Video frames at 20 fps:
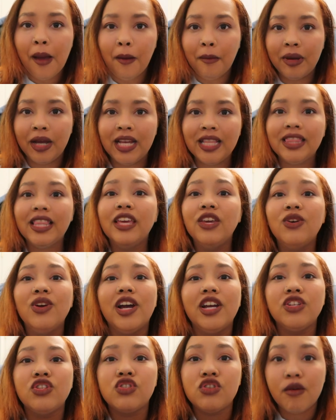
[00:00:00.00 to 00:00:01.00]
But thank you
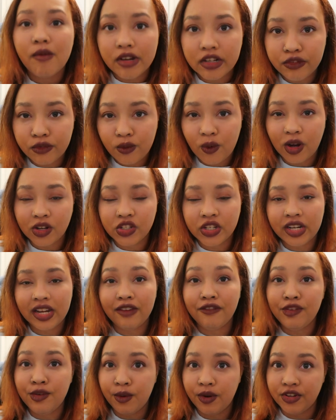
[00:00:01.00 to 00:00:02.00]
guys so much for watching
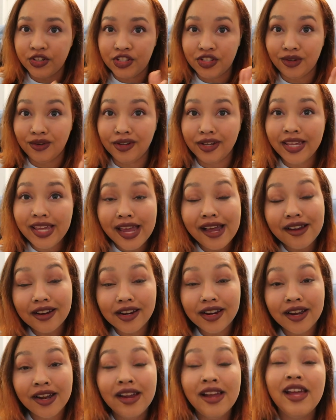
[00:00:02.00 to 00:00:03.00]
if you are still
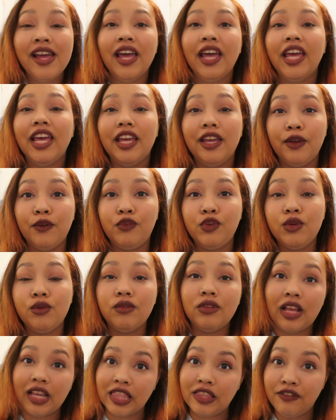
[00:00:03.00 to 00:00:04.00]
here. If you
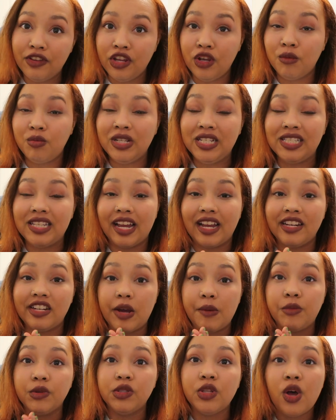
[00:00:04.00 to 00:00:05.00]
liked the video, please like it
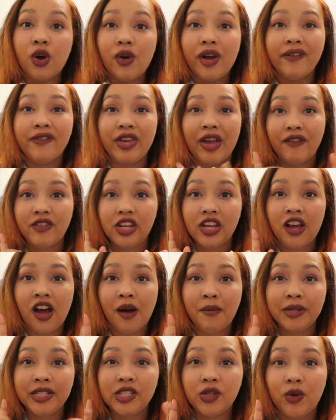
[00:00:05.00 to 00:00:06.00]
down below. If you have any
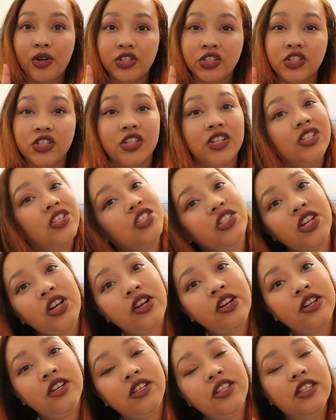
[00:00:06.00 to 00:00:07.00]
comments, questions,
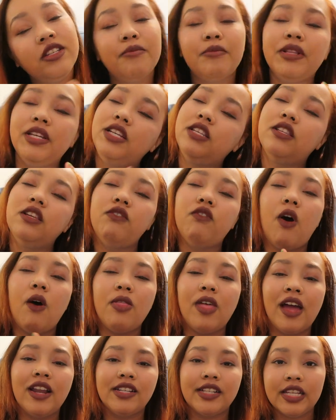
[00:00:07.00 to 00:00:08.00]
concerns, please leave all
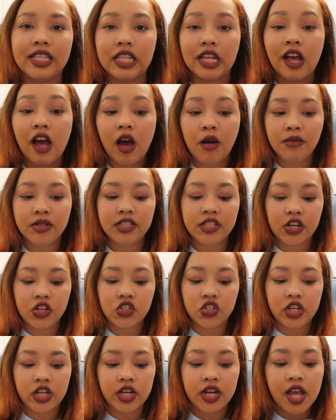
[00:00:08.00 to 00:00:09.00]
that in the comment
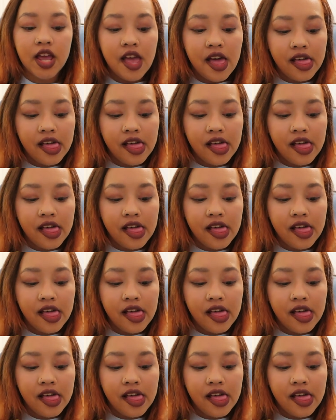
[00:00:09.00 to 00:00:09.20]
section.